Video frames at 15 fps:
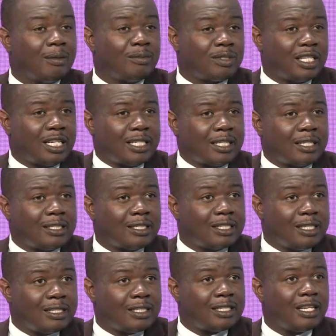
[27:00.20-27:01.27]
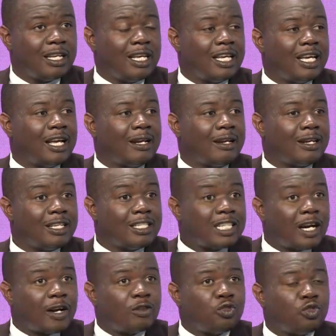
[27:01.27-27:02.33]
that exist and reach
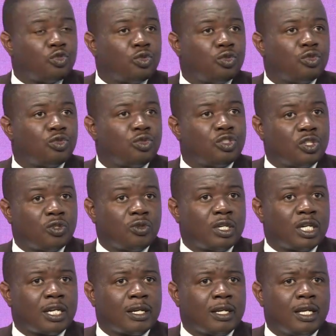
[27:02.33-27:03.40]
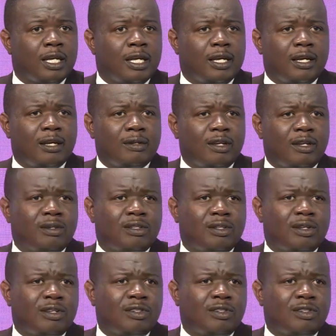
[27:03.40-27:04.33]
out to children. And